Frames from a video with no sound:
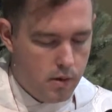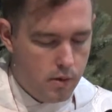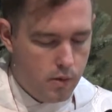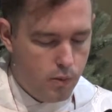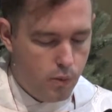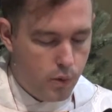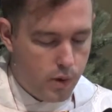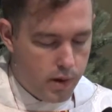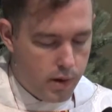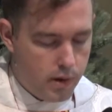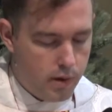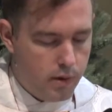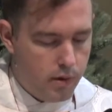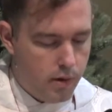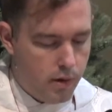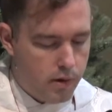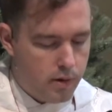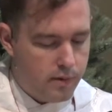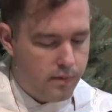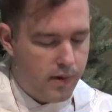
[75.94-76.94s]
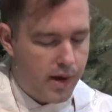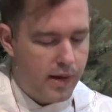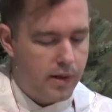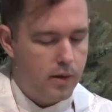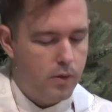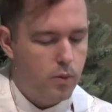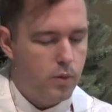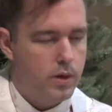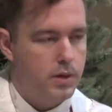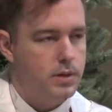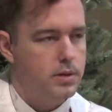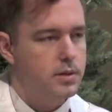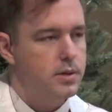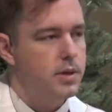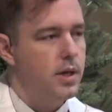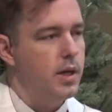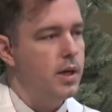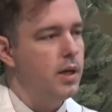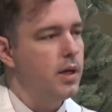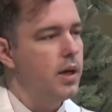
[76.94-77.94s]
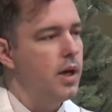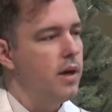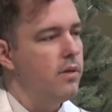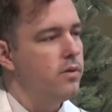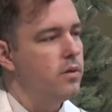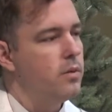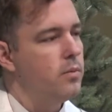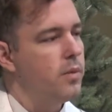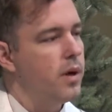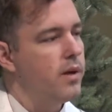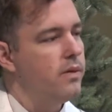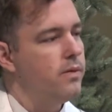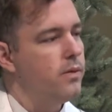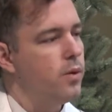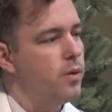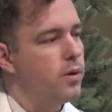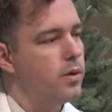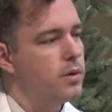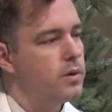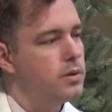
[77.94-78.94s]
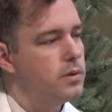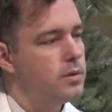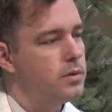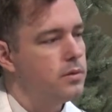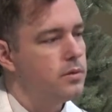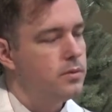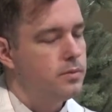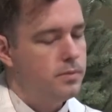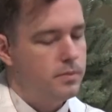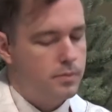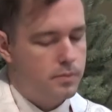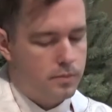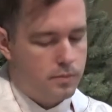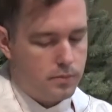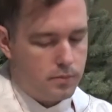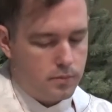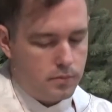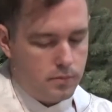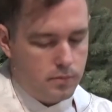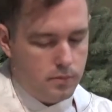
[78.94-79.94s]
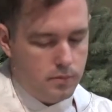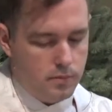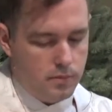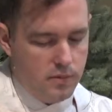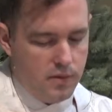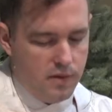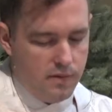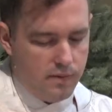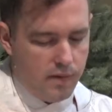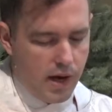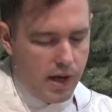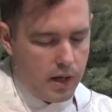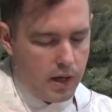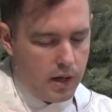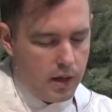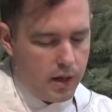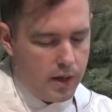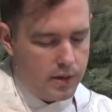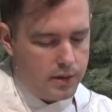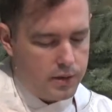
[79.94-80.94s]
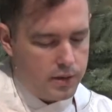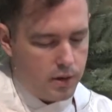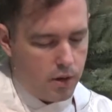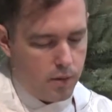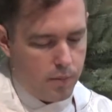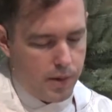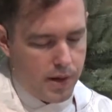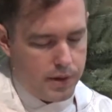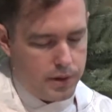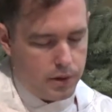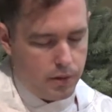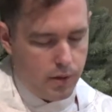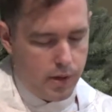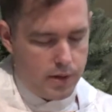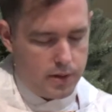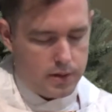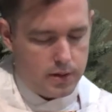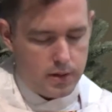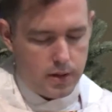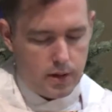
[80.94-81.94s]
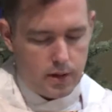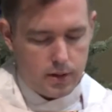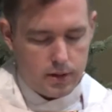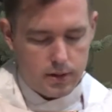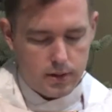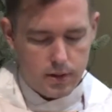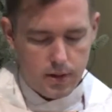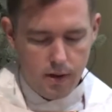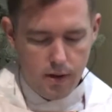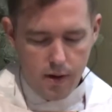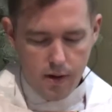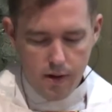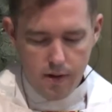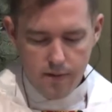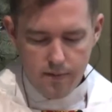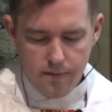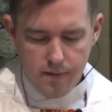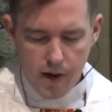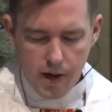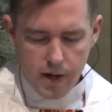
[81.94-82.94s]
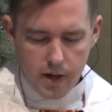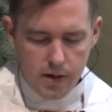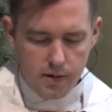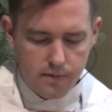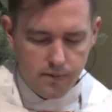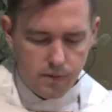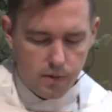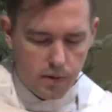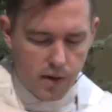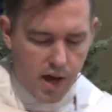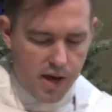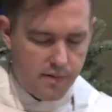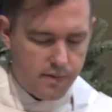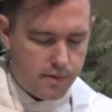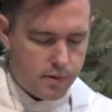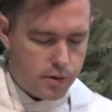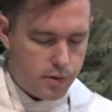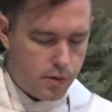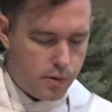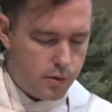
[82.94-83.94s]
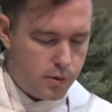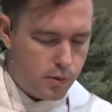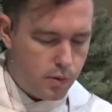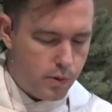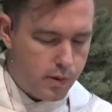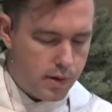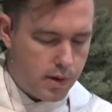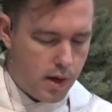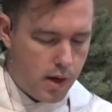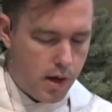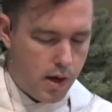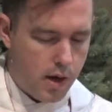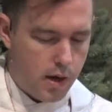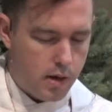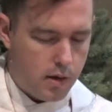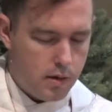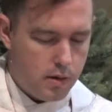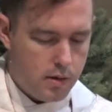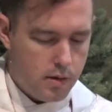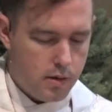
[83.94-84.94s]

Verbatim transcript: We are the violent ones taking heaven by force, fighting against our baser instincts, fighting for life eternal with God.